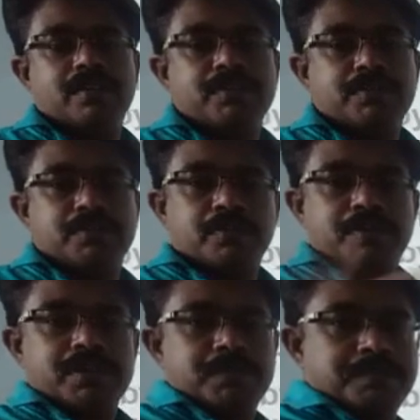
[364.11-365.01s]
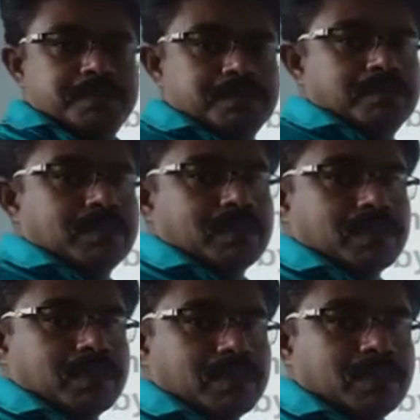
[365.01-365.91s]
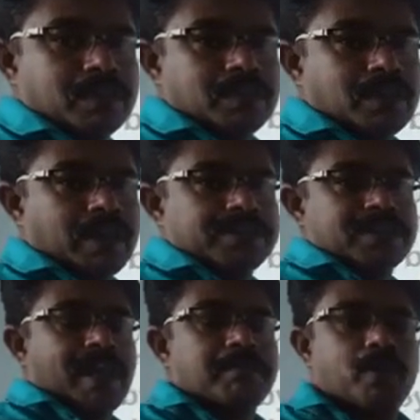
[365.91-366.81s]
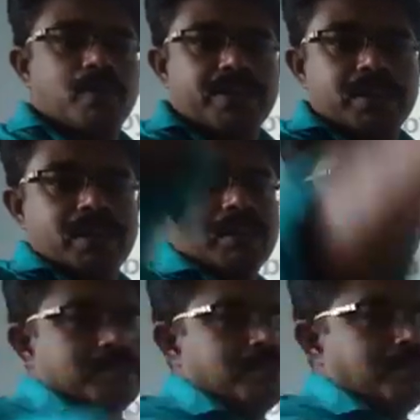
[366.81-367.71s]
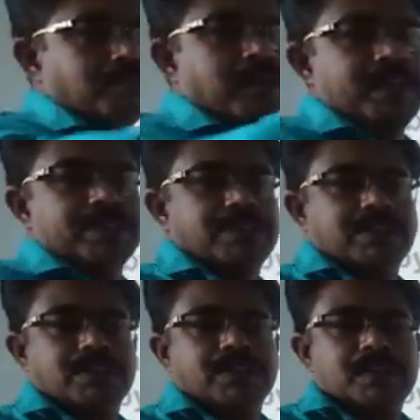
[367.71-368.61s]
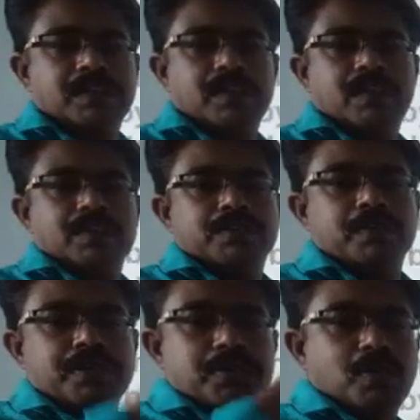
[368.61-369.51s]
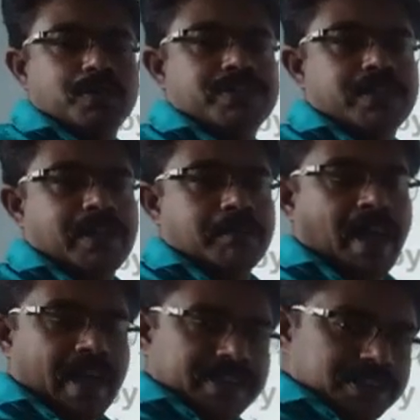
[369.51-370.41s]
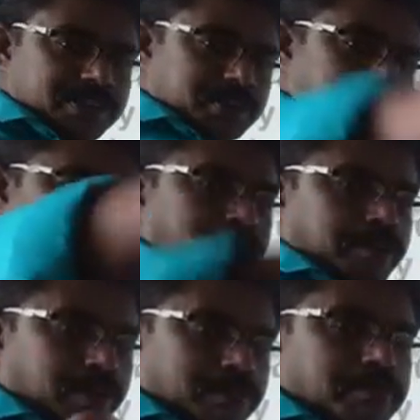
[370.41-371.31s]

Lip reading: So if I slap on the bench, so it goes there. My action is going from